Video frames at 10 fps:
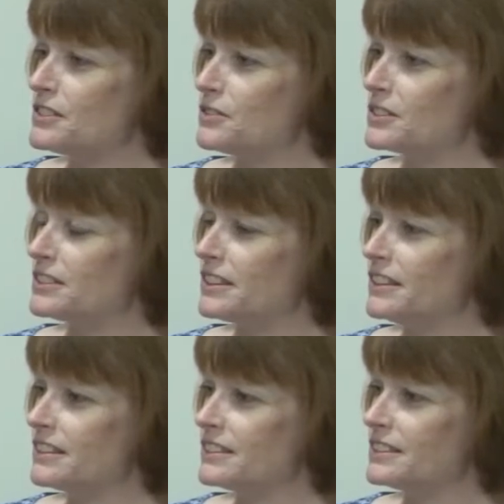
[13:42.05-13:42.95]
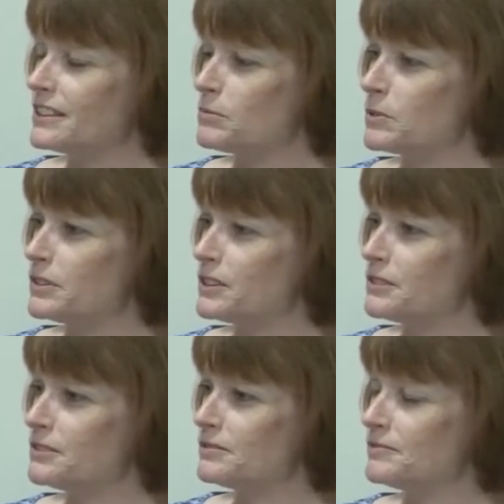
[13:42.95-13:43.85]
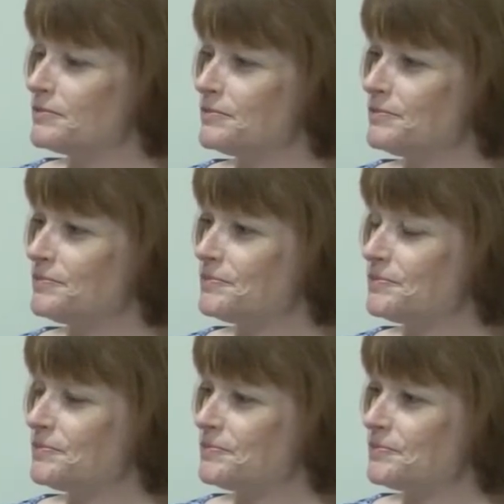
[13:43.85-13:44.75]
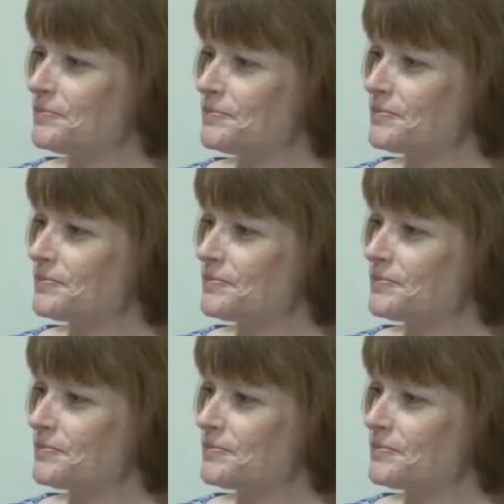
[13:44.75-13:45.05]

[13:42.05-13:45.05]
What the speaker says: you would like to know more about getting your cancer drugs closer to home.